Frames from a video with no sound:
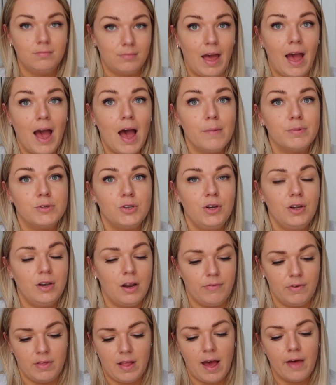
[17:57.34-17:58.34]
absolutely
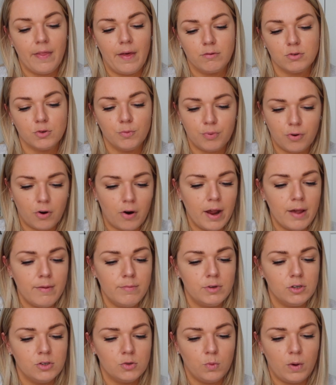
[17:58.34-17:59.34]
loving that. That was on
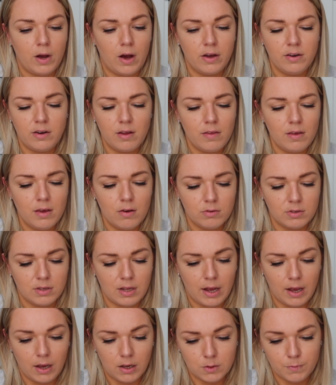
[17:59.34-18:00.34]
Prime as well. I don't think it was
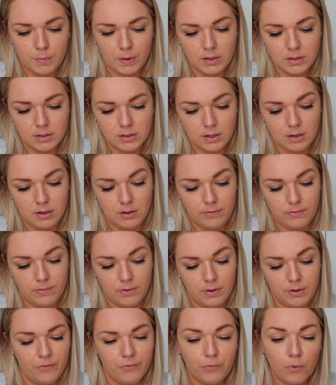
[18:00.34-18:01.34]
that expensive.
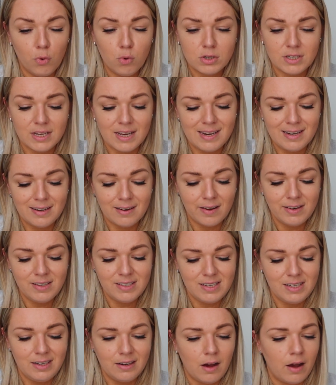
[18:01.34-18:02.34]

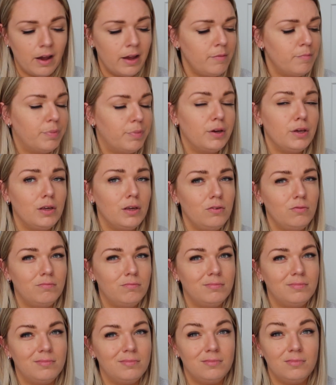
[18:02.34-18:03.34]
$14.99, but you
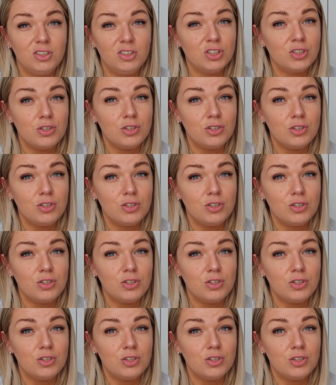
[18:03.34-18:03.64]
just